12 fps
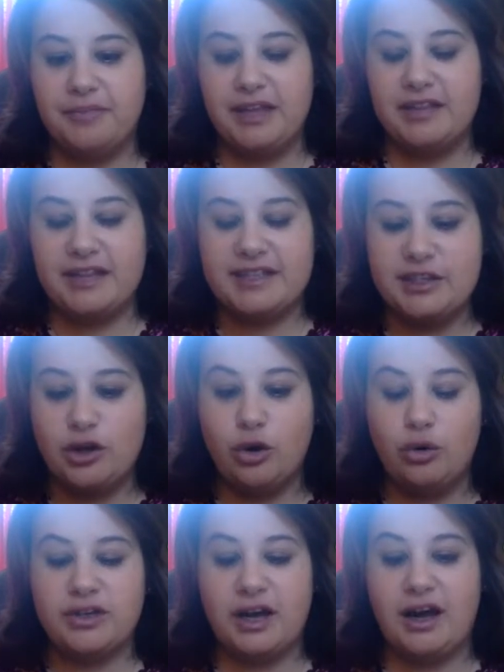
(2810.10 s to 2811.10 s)
That's the
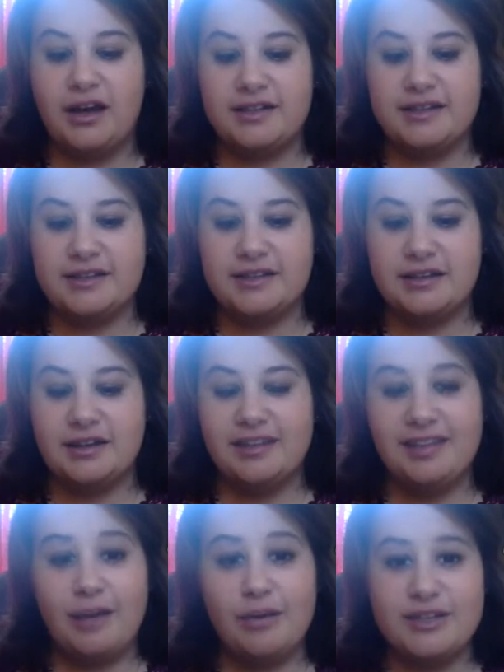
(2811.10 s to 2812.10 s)
old us.
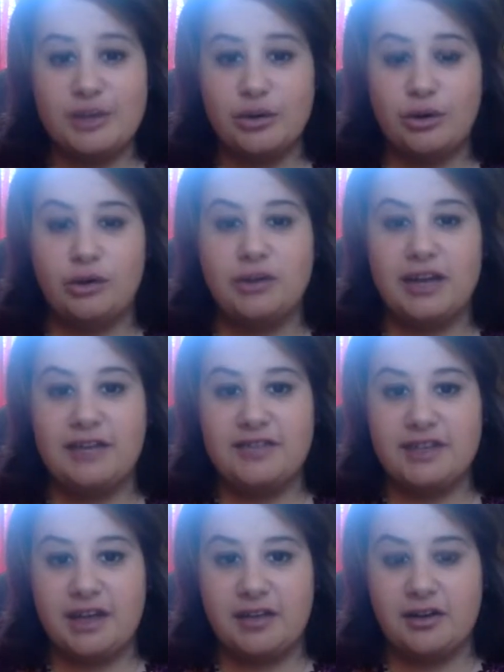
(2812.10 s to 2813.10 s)
That was our old life
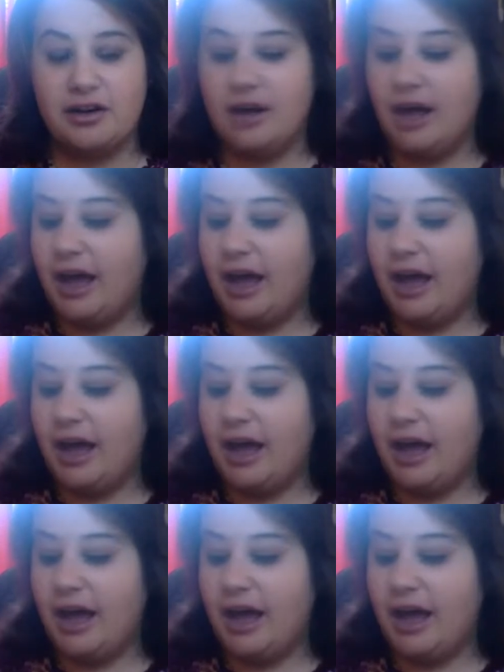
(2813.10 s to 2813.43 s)
together.